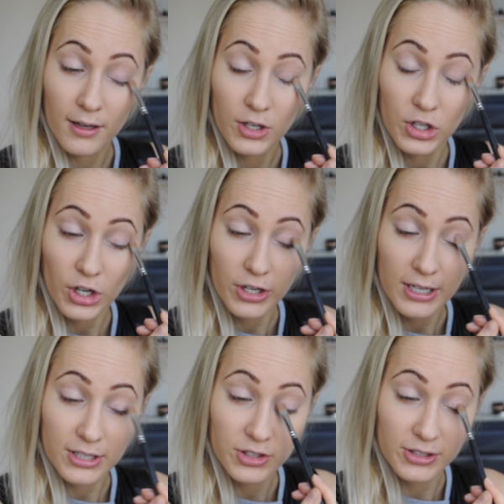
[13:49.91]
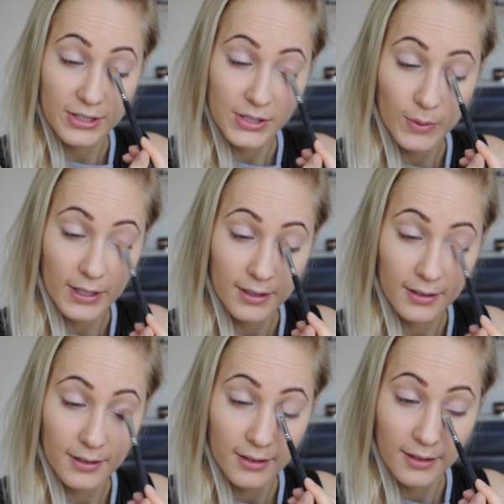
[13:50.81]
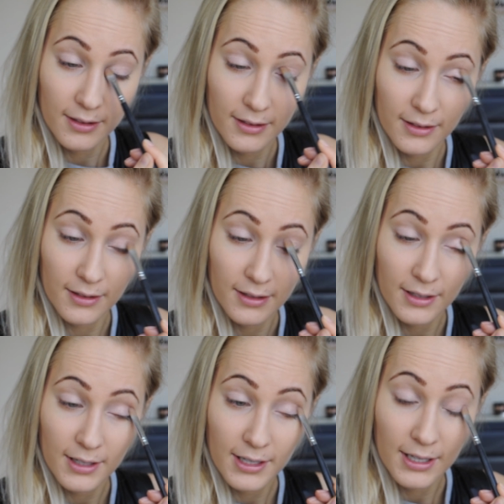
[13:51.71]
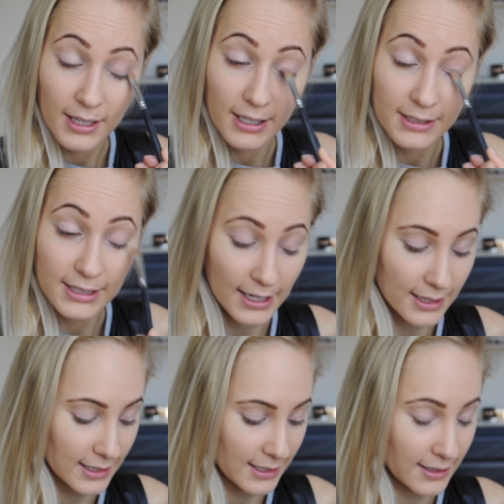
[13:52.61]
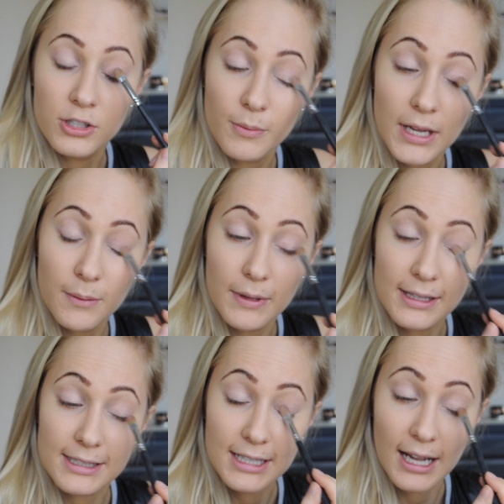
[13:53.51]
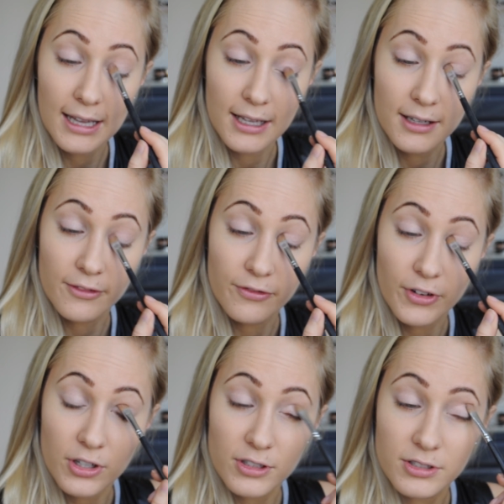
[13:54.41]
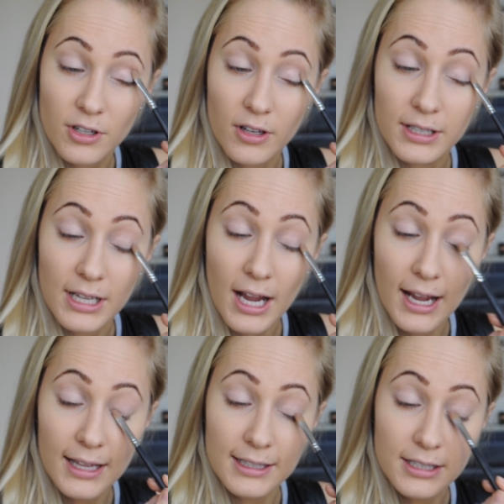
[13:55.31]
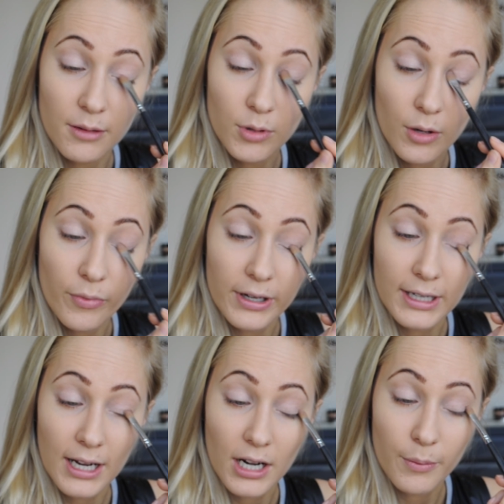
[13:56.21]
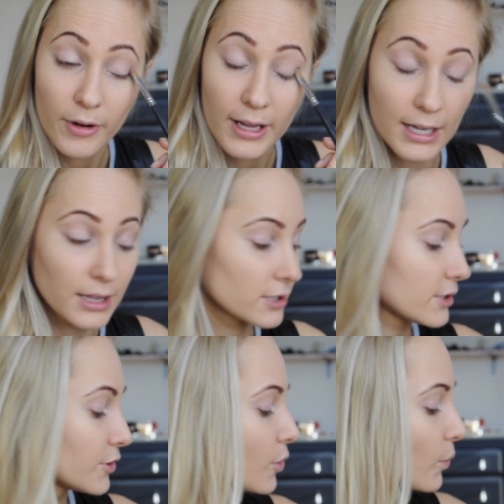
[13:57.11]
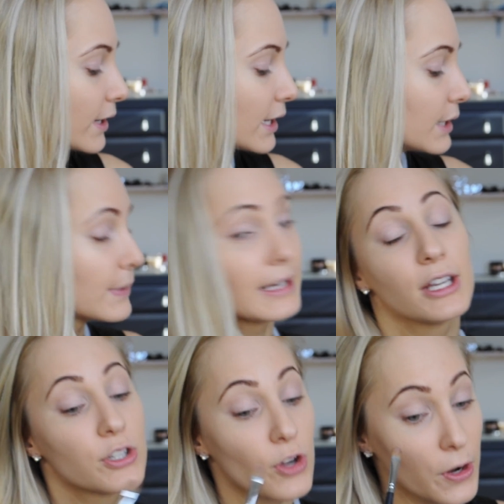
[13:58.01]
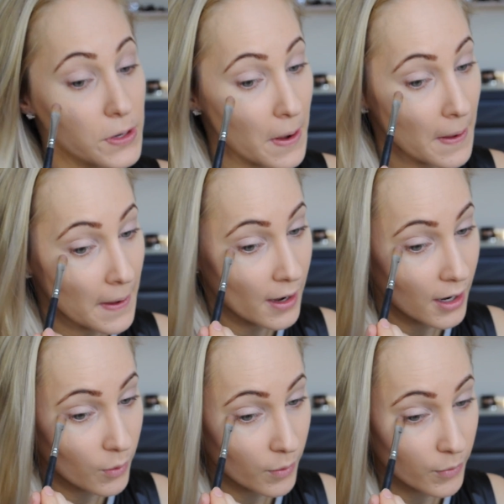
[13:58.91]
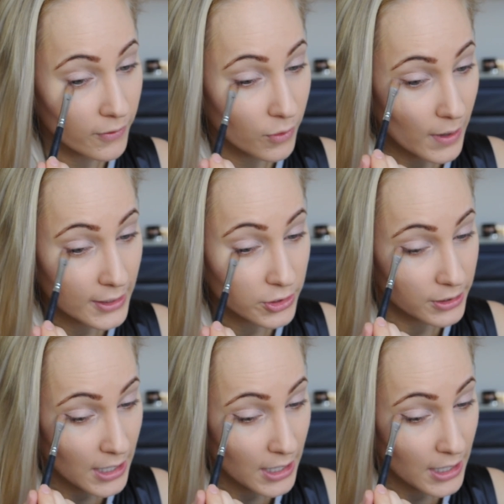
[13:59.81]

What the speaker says: You don't need to use this one. Exactly. So I'm keeping this colour focused on the eyelid. I'm not bringing it up or anything, so I don't want any pinky toned. I want more of a white tone.